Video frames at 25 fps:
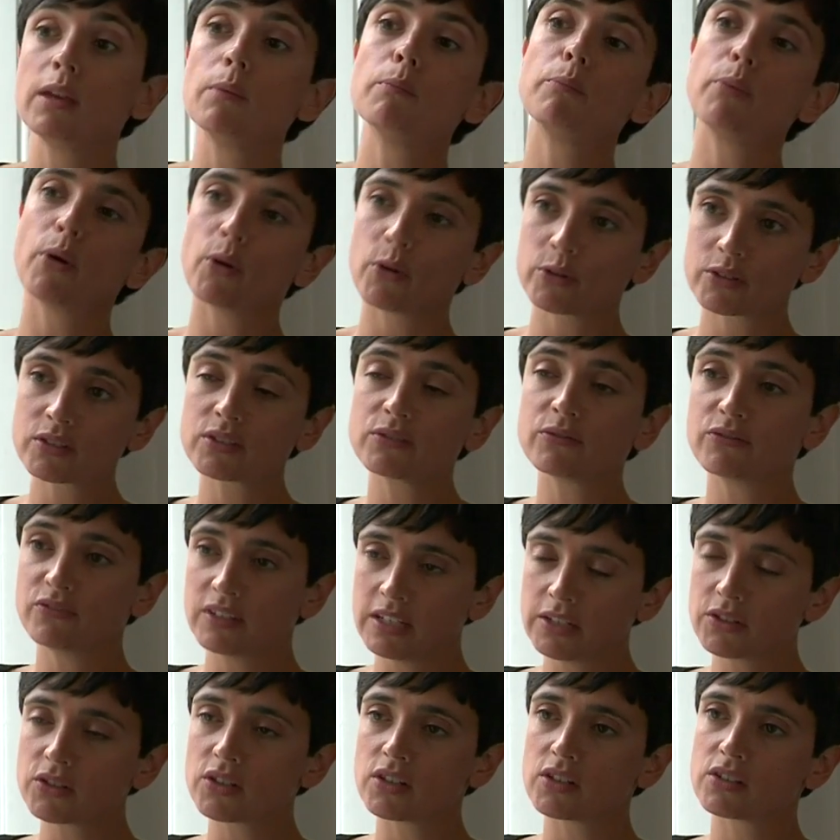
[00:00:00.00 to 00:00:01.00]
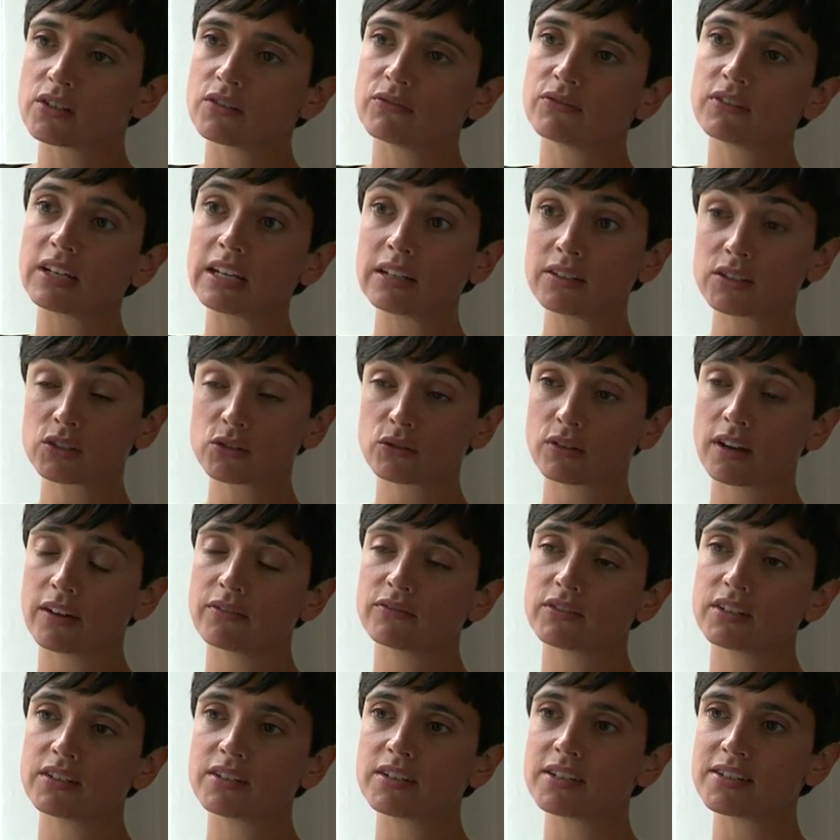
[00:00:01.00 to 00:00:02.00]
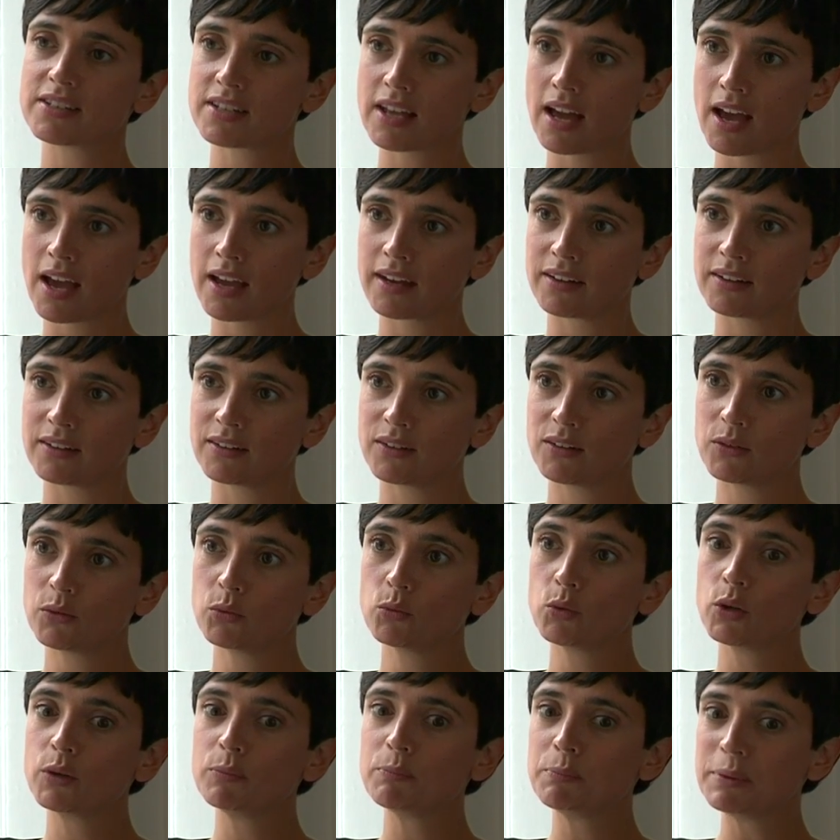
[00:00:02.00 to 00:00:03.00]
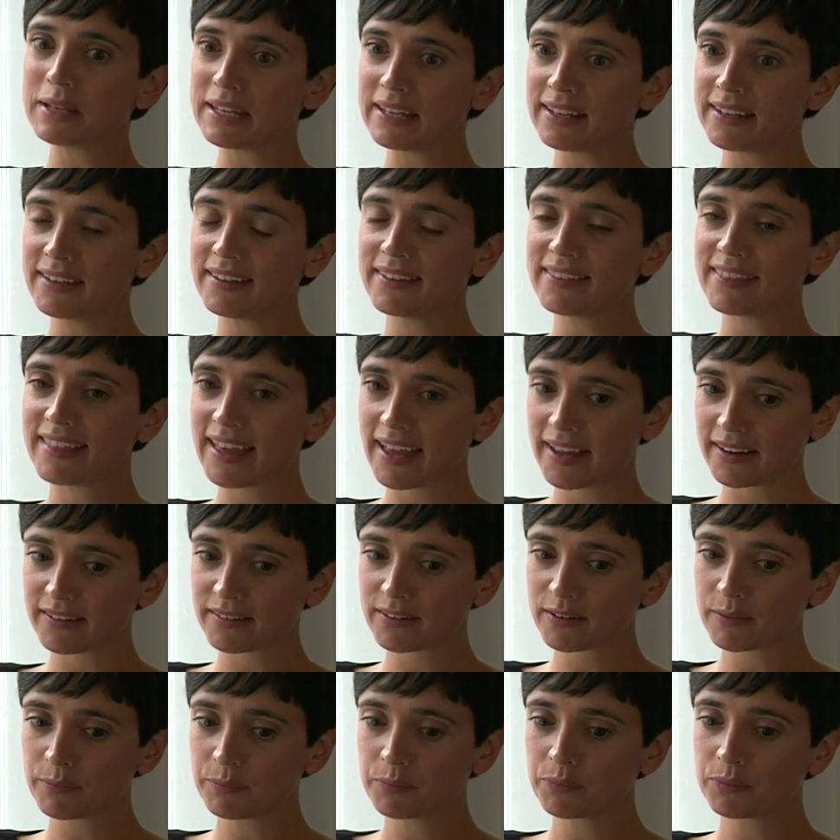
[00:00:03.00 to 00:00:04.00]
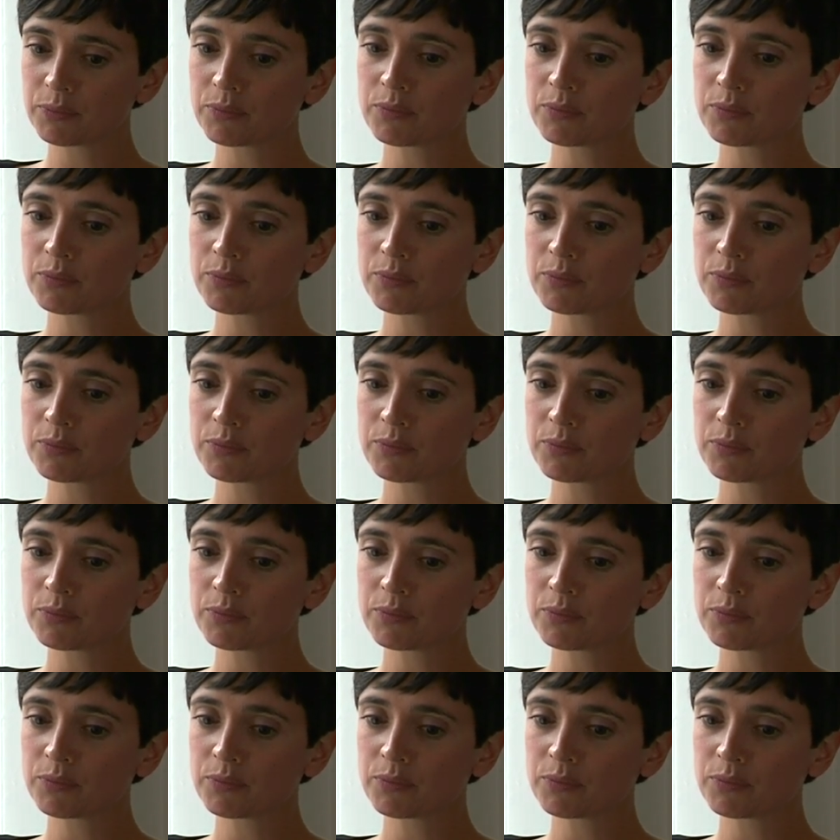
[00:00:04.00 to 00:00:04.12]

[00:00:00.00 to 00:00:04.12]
the important features of Danish craft and design would be that